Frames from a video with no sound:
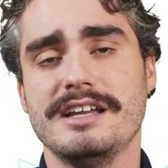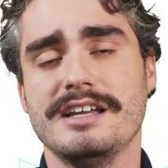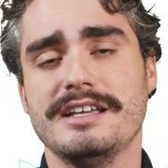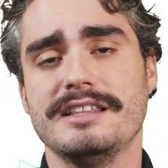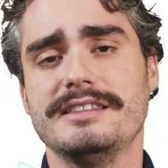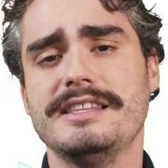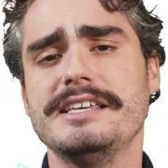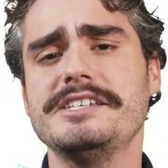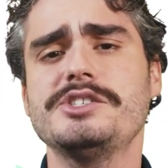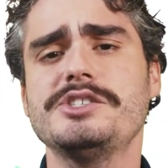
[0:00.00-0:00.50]

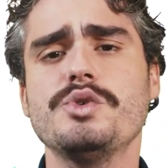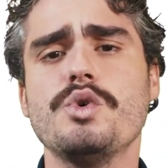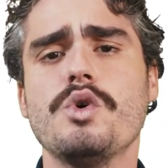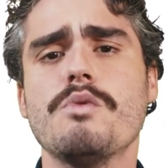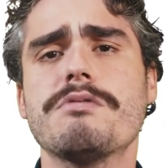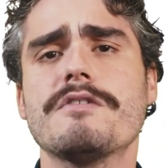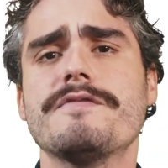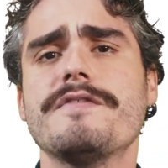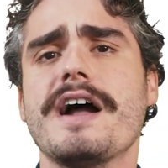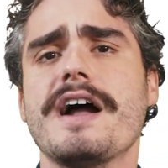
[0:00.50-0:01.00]
This tool
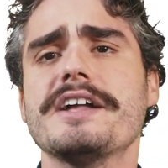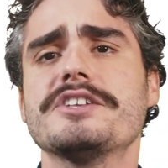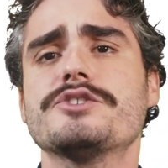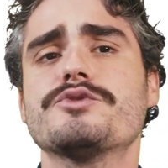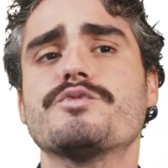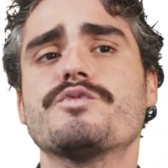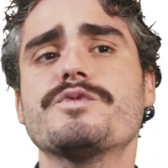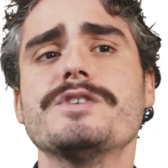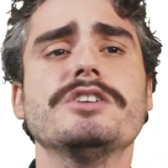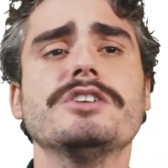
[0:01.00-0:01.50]
provides
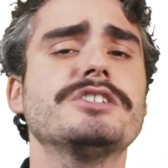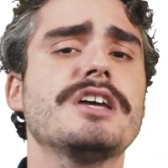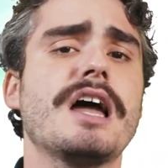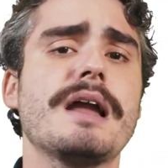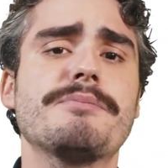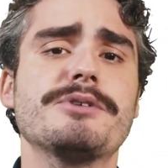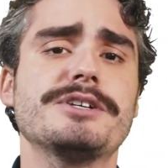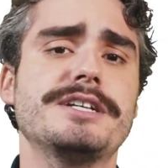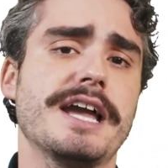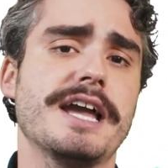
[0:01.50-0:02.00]

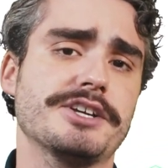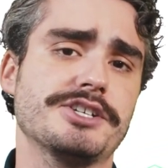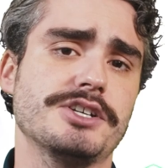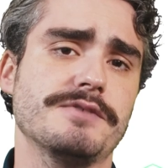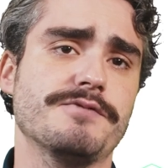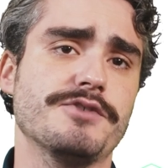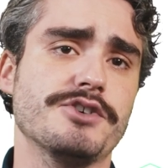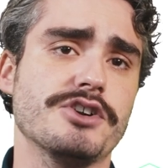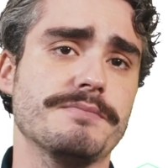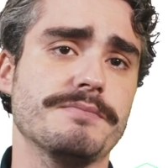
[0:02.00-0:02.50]
real-time protection
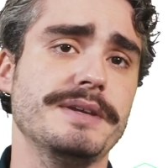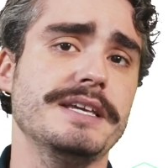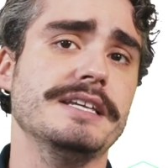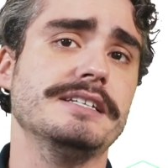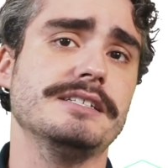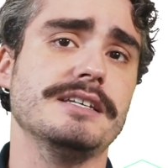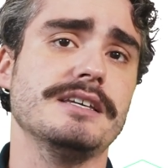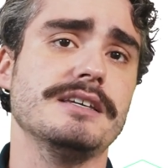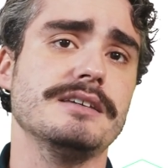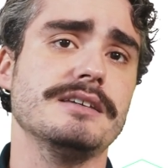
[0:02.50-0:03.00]
for your
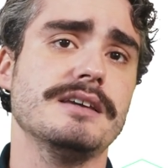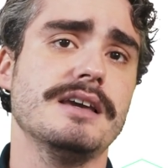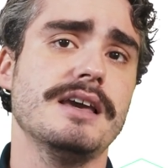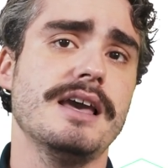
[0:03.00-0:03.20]
PC,